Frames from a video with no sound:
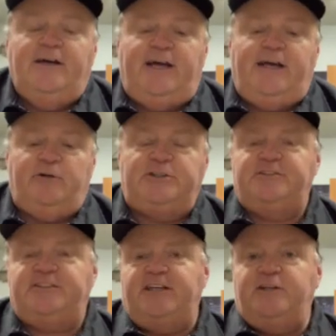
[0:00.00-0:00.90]
And
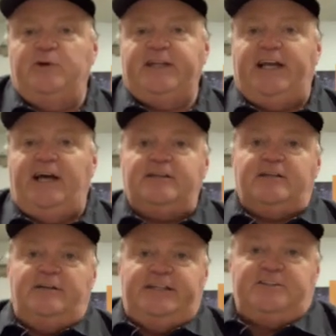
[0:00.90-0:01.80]
Richard said that when they got
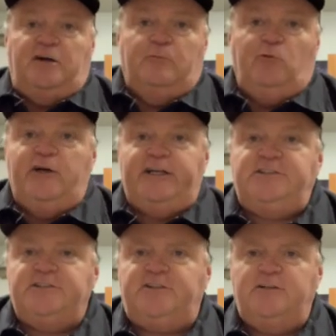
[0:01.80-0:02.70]
there and he saw them run,
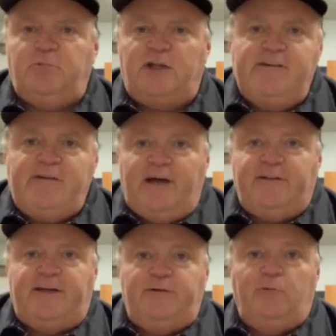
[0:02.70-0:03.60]
he just couldn't believe
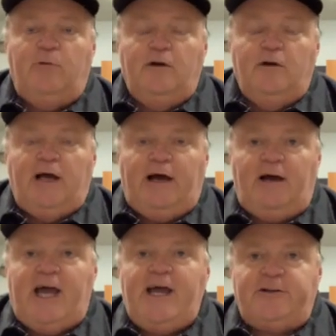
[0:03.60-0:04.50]
how
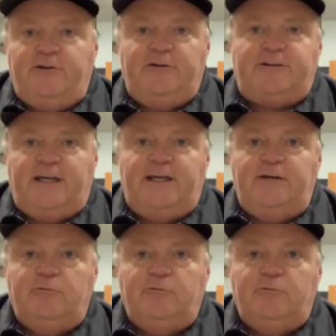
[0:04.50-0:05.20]
accurate they